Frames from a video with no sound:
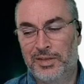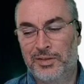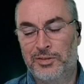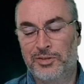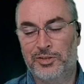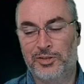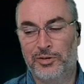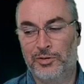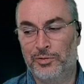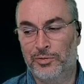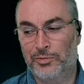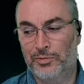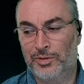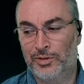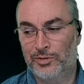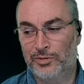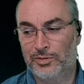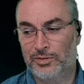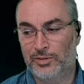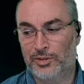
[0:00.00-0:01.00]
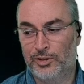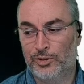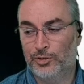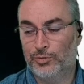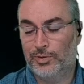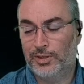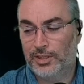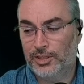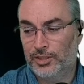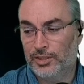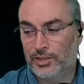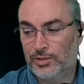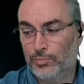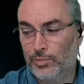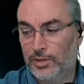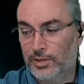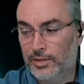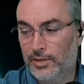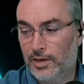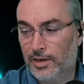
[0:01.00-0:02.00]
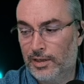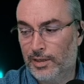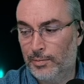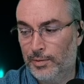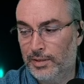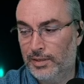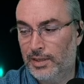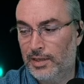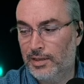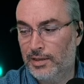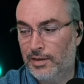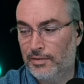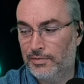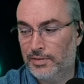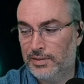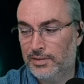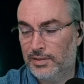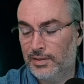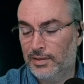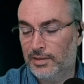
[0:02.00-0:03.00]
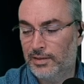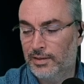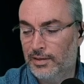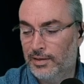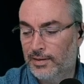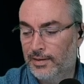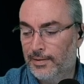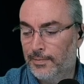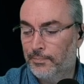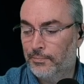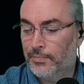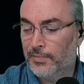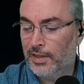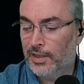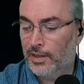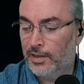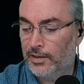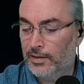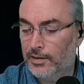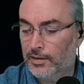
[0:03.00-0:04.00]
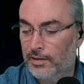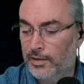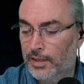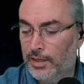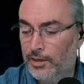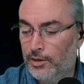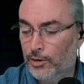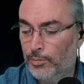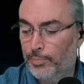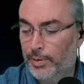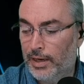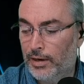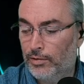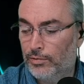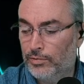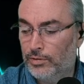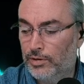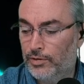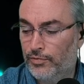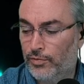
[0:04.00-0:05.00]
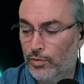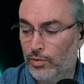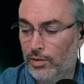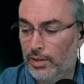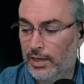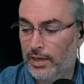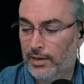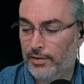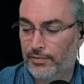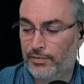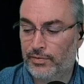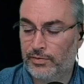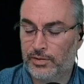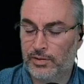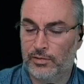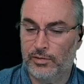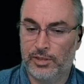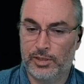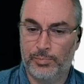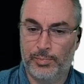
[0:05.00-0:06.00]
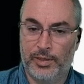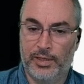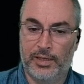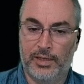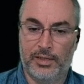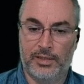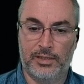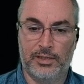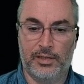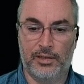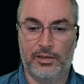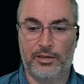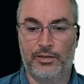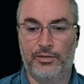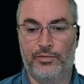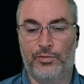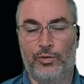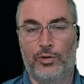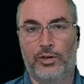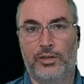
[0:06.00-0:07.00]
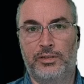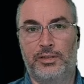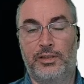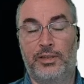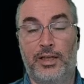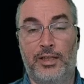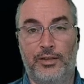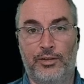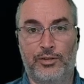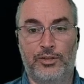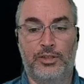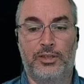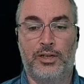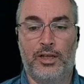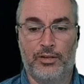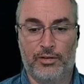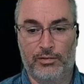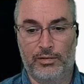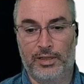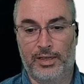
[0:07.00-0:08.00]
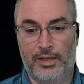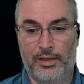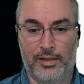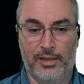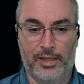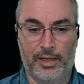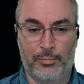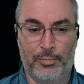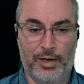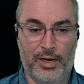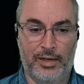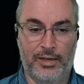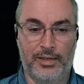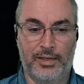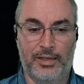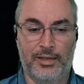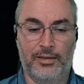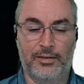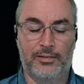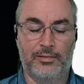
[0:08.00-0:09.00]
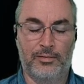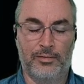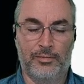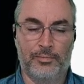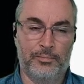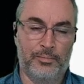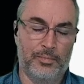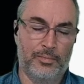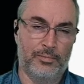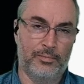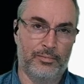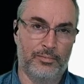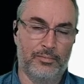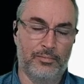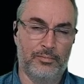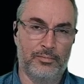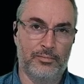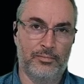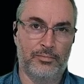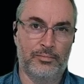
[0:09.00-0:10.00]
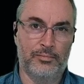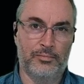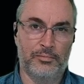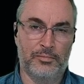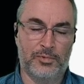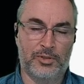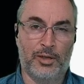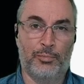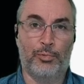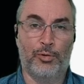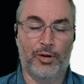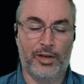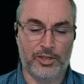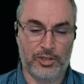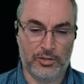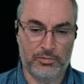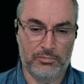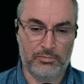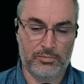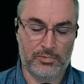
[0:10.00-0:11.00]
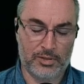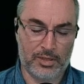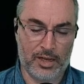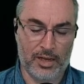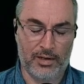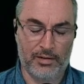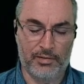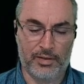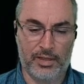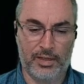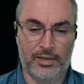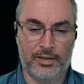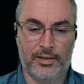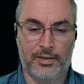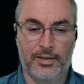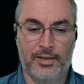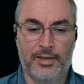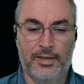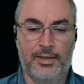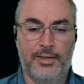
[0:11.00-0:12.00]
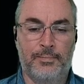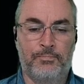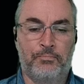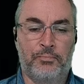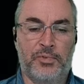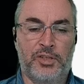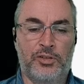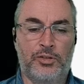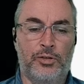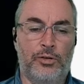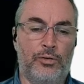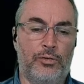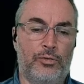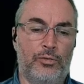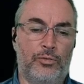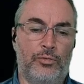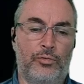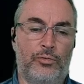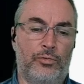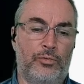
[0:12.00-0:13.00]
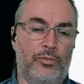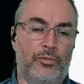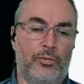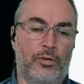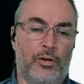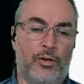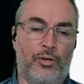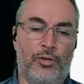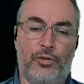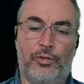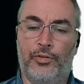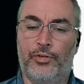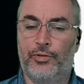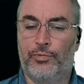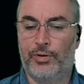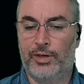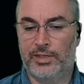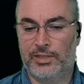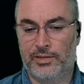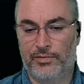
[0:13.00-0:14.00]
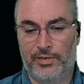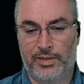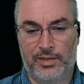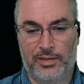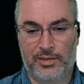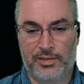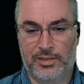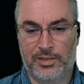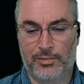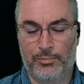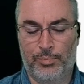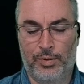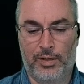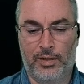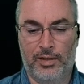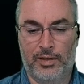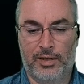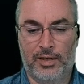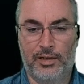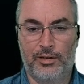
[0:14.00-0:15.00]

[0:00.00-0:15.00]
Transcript: So there's really just one document that you have to sign, and then you're bound for life, so to speak, until you divorce. And then there's another legally binding separation kind of a thing. So all the rest of it is symbolic.